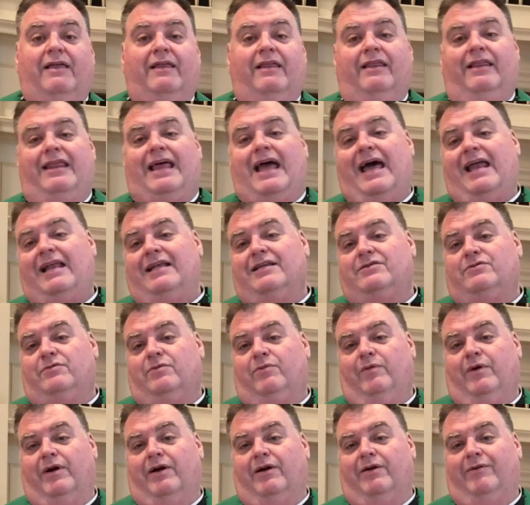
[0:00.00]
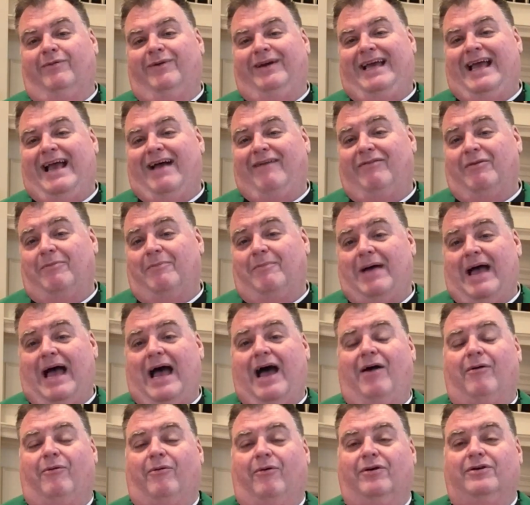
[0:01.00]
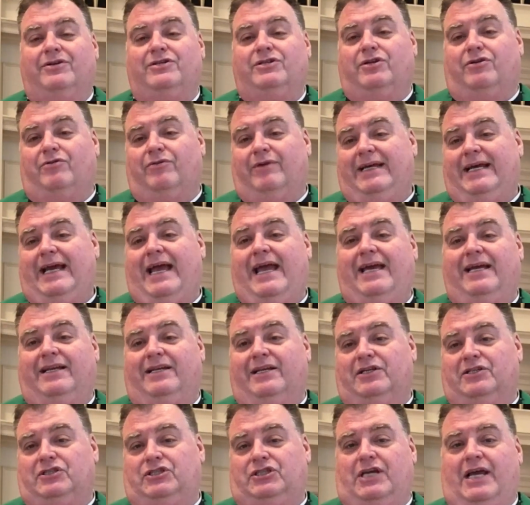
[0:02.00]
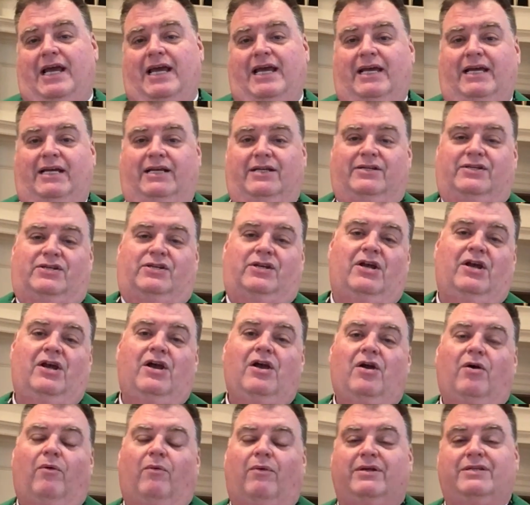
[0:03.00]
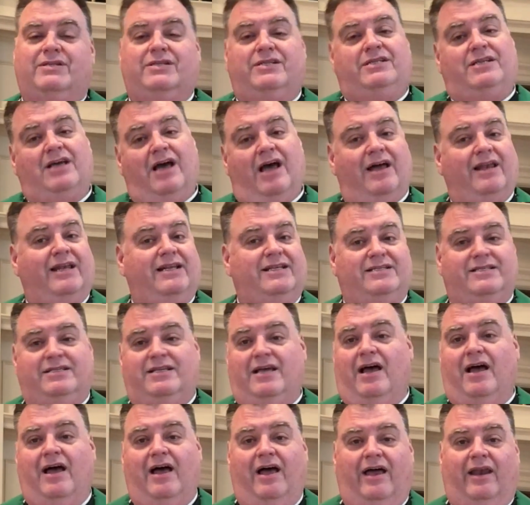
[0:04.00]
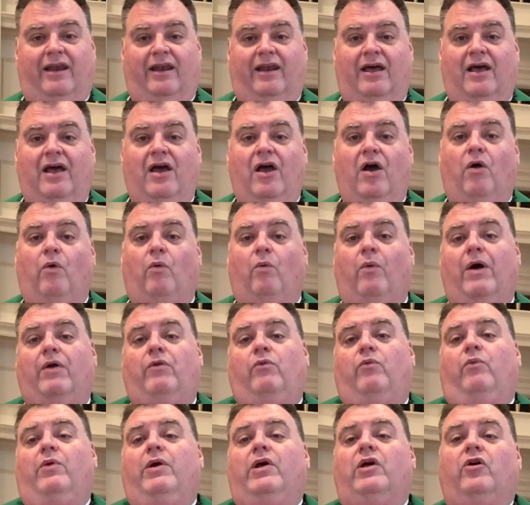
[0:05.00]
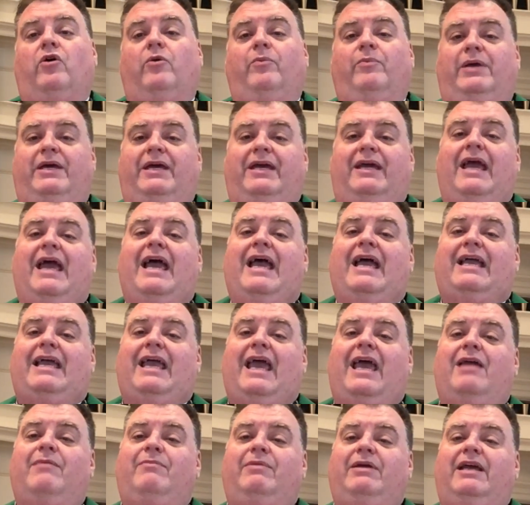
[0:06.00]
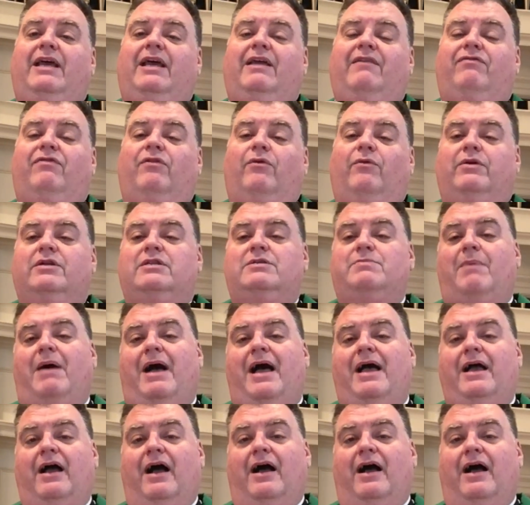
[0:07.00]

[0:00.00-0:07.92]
That is where we have the power to create and change. What's done is done. What will be can be influenced by